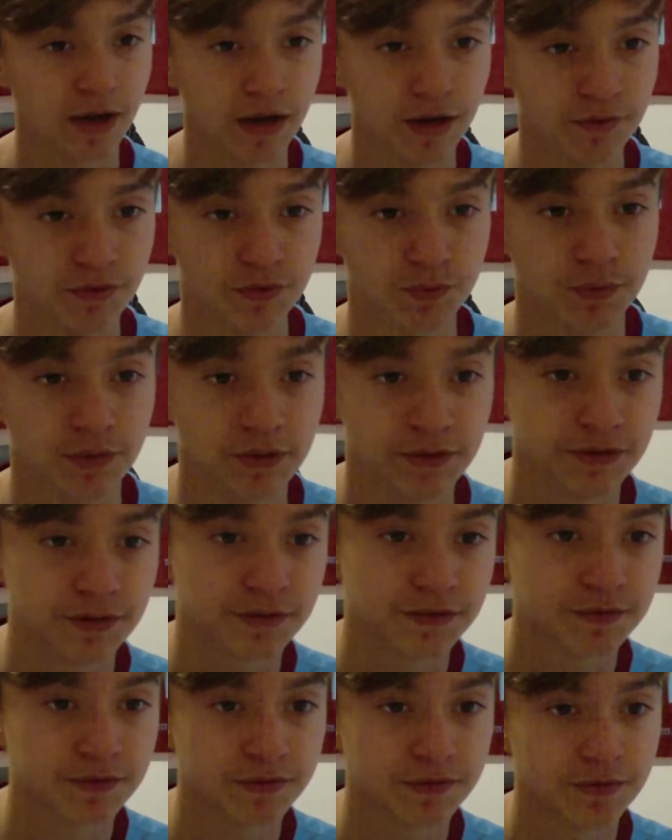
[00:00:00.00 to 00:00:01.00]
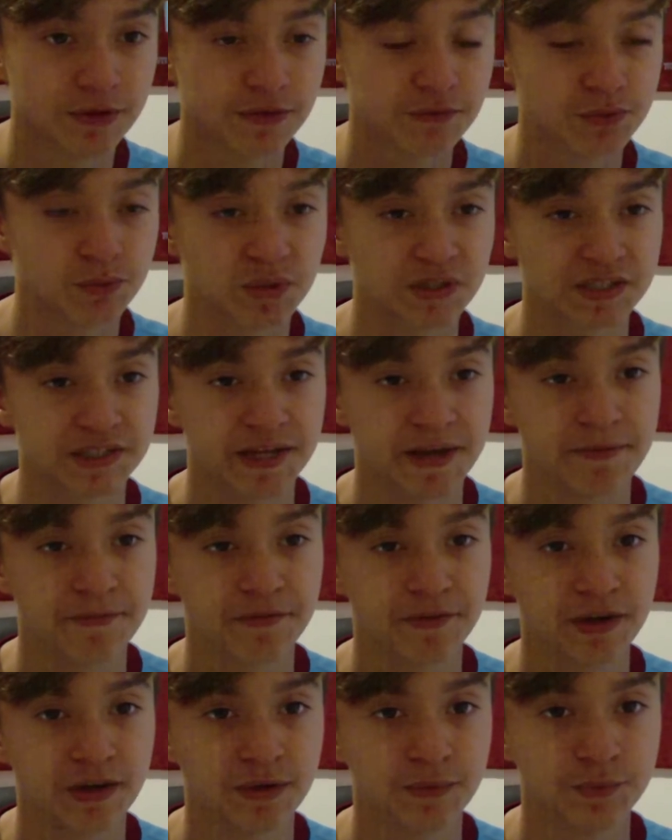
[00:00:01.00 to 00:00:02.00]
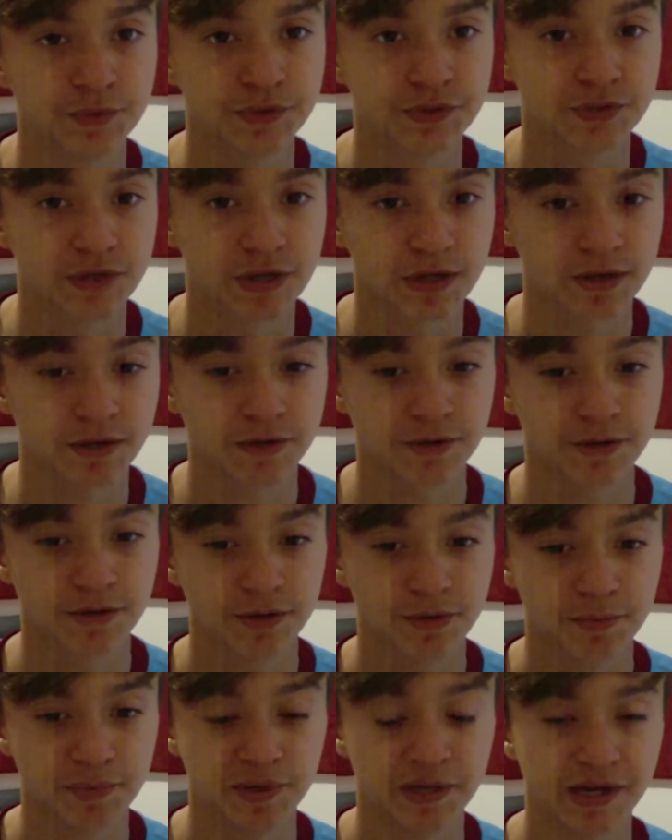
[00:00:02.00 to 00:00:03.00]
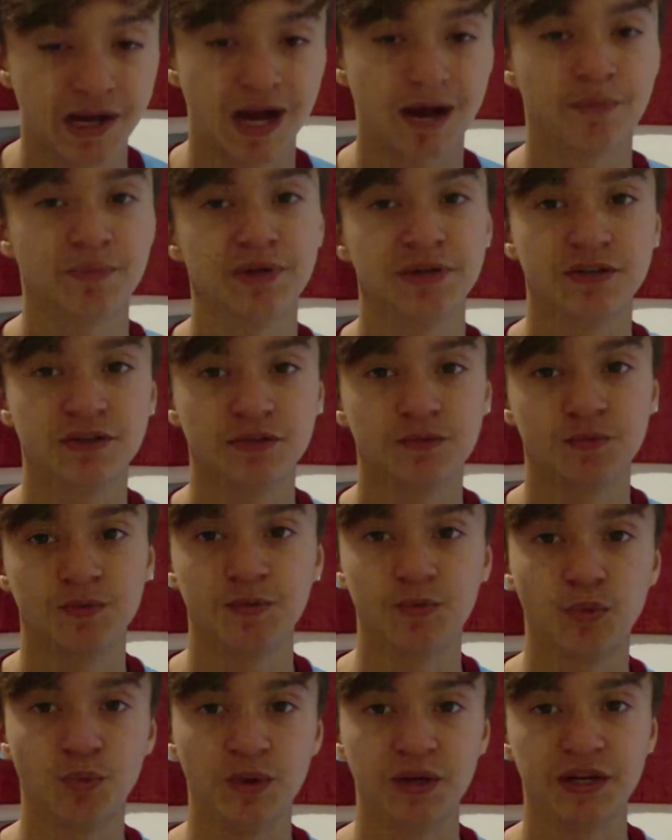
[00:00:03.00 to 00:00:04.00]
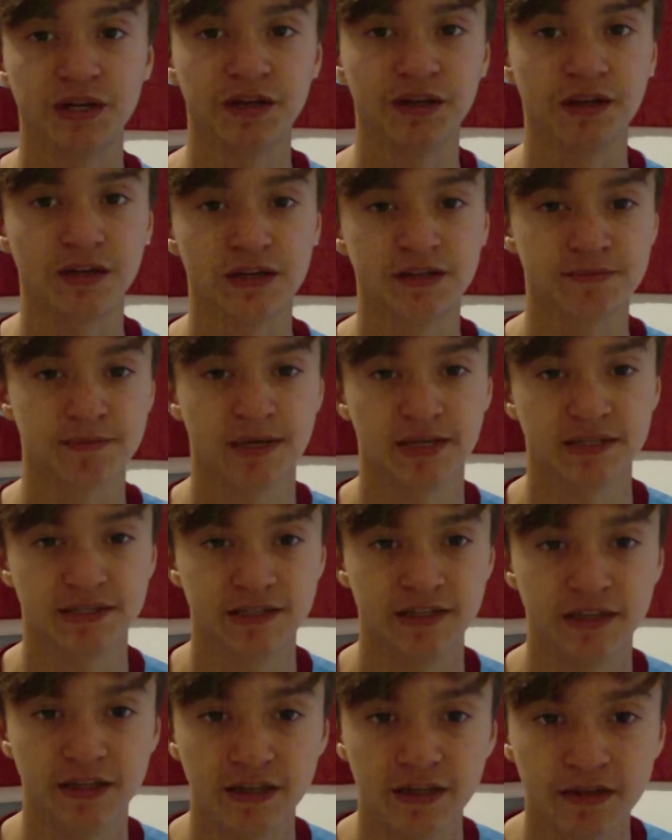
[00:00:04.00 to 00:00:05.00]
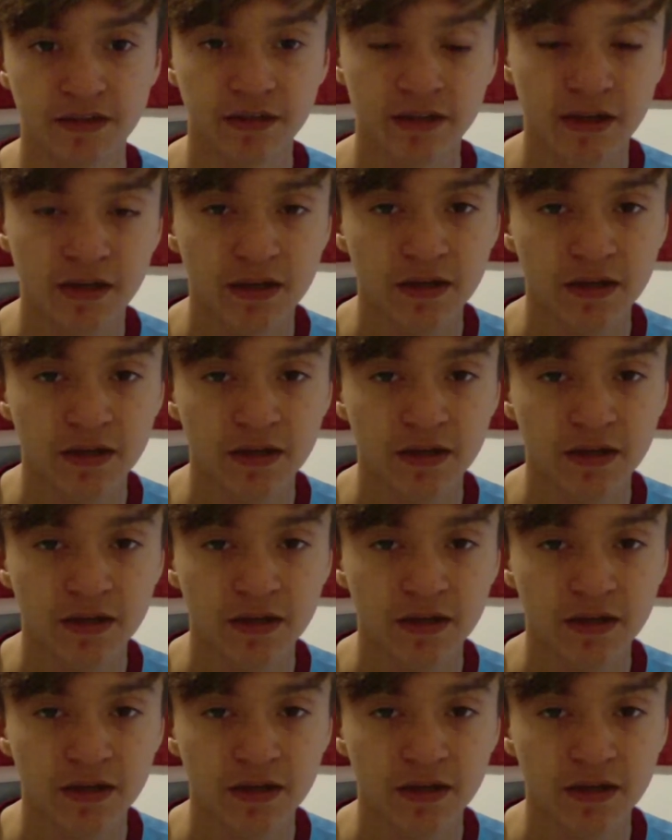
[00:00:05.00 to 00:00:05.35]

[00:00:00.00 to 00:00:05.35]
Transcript: every West Ham fan was like being happy because we were winning against Man City,